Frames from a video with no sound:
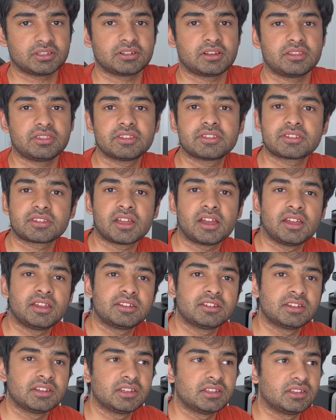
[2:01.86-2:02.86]
on the side.
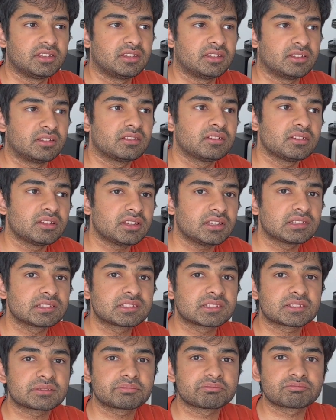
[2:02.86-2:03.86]

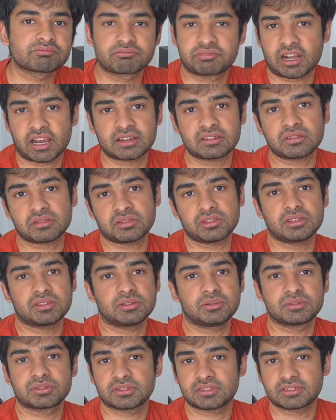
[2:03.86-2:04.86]
It's practically
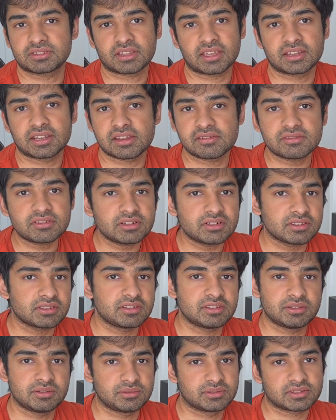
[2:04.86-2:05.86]
useless. I never really
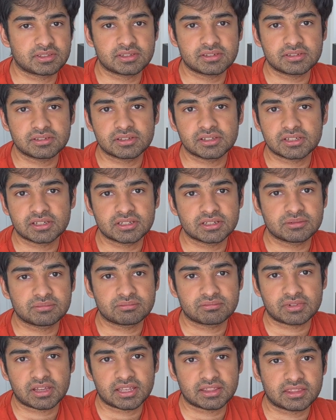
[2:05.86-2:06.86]
use it.
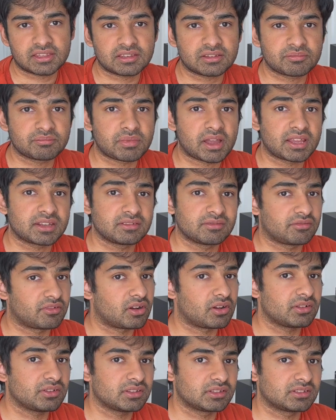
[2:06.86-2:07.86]
I think by
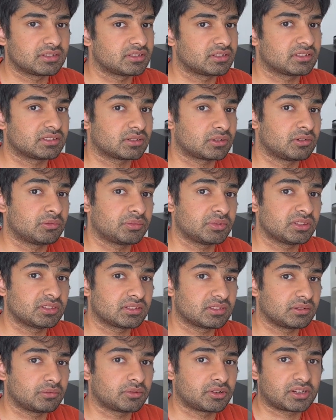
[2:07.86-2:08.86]
default it just
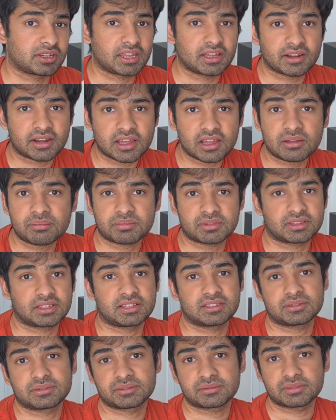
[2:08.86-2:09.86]
opens the workout app, and
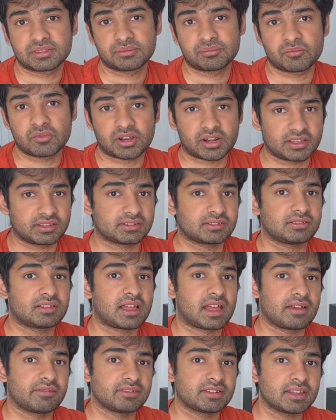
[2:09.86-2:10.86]
that's what I still
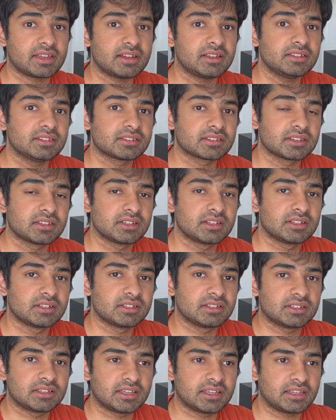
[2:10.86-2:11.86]
have it as.
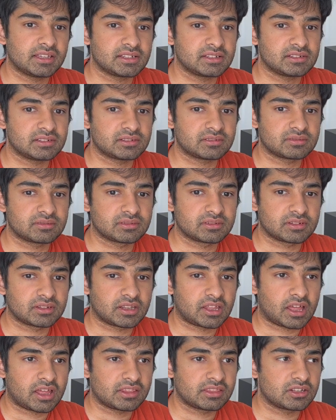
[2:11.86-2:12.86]
And
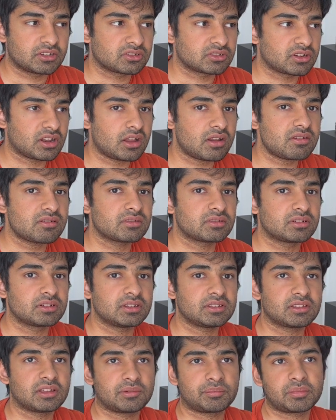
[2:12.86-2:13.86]
there's not
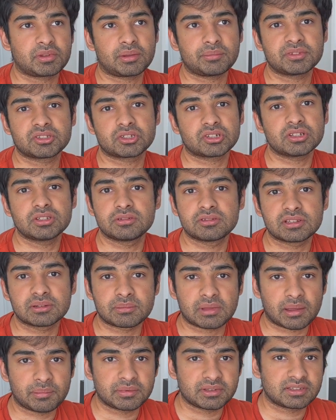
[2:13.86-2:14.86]
really, I mean, sure, you can
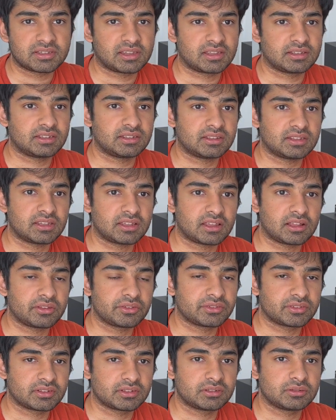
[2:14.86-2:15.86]
map it to anything
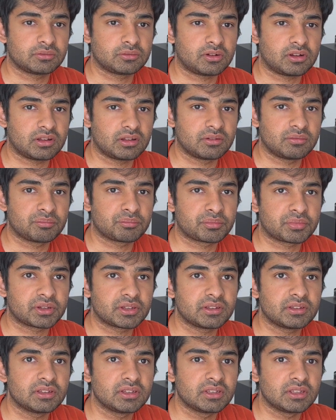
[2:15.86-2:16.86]
else that you want,
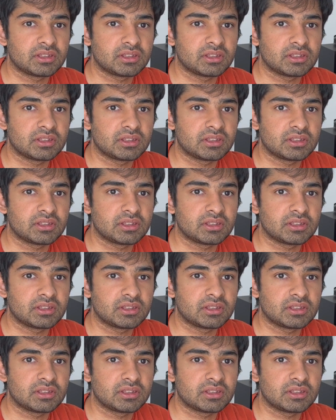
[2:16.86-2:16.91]
but